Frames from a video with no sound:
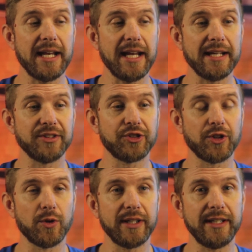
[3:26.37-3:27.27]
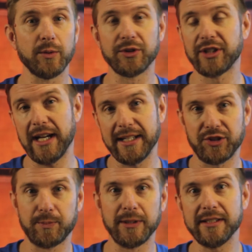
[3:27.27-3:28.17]
And so he was kind of
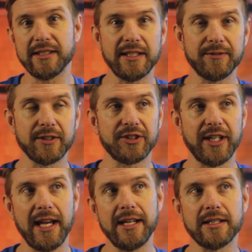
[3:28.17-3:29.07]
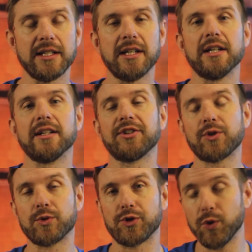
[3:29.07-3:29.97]
splitting the difference, saying, hey, let's
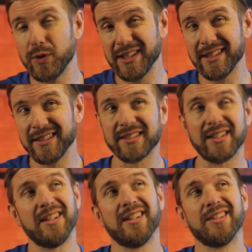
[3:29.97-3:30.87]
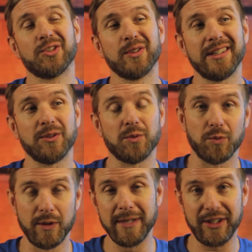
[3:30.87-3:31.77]
go two years so that
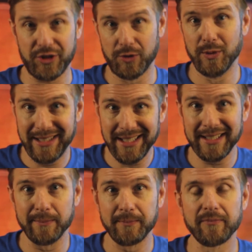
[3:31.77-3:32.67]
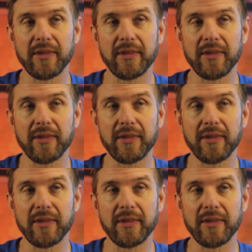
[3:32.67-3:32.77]
we make sure we get him.